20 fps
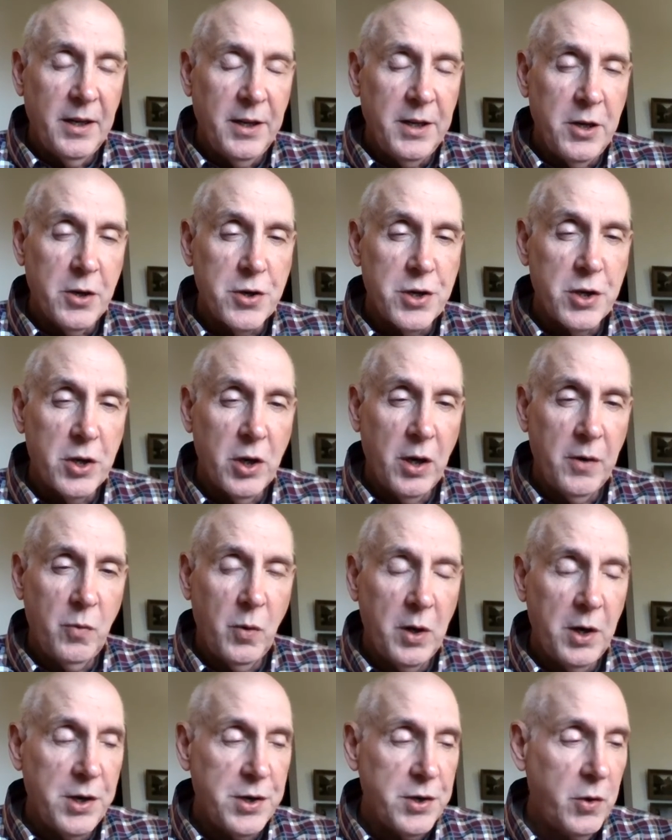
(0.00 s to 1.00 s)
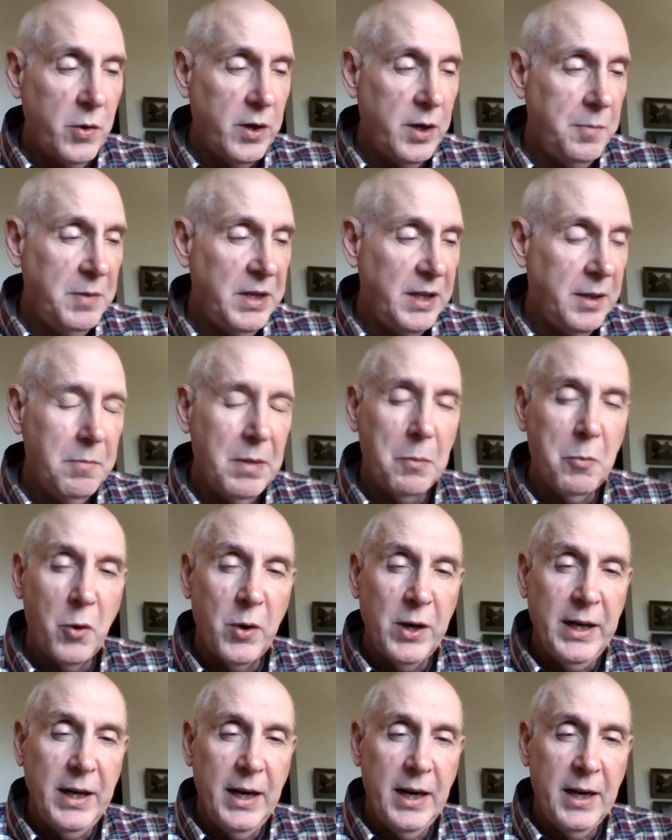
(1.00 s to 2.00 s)
your software is going to be the
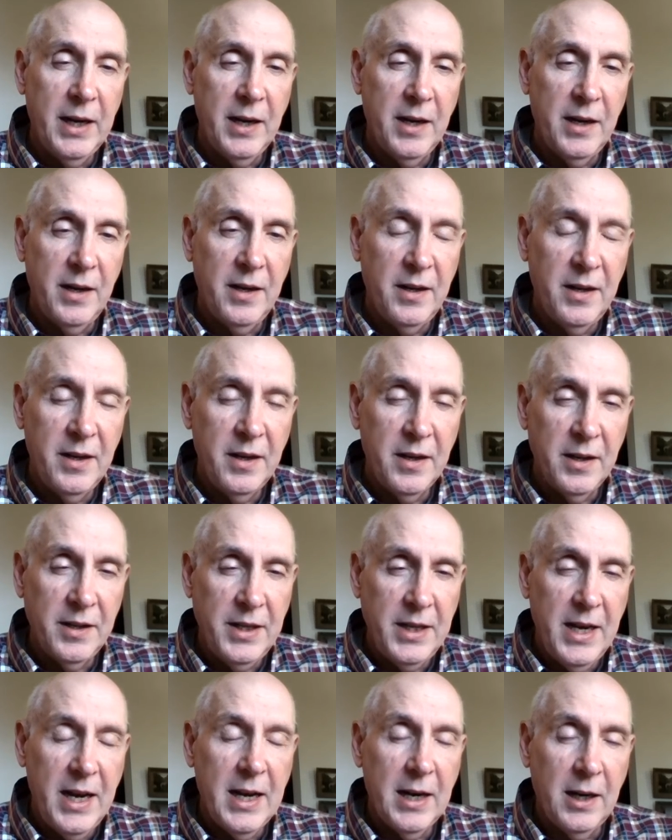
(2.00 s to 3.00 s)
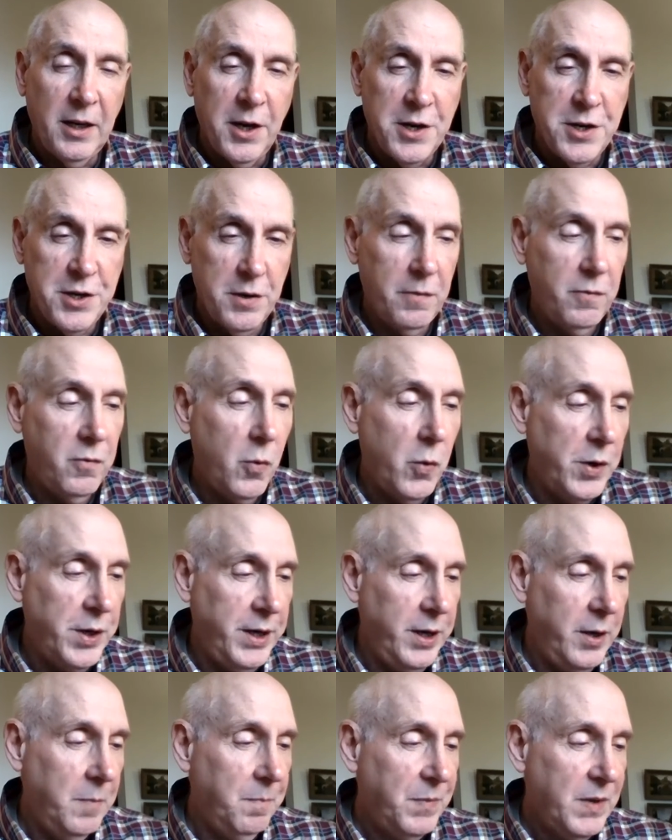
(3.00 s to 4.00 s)
memory and the analyzer for
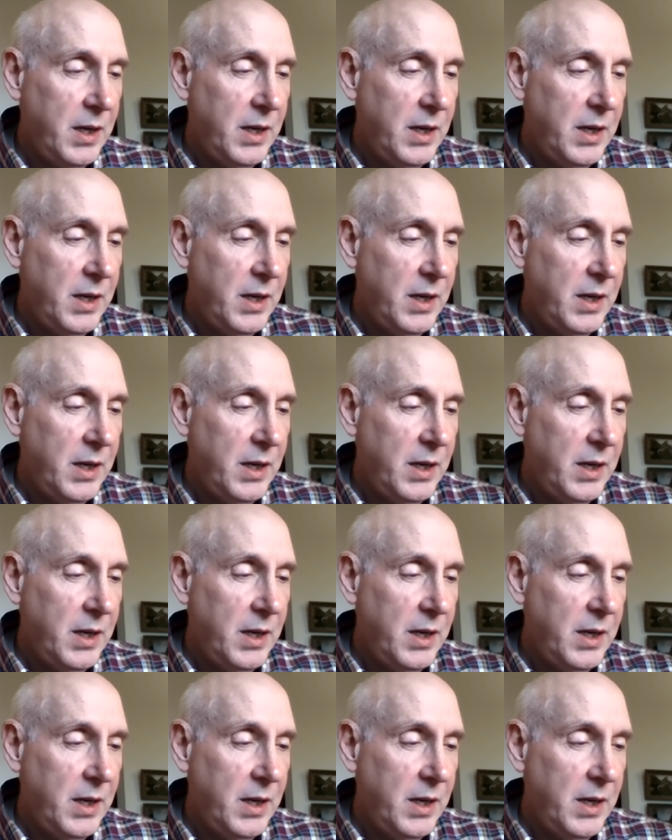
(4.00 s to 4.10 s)
you.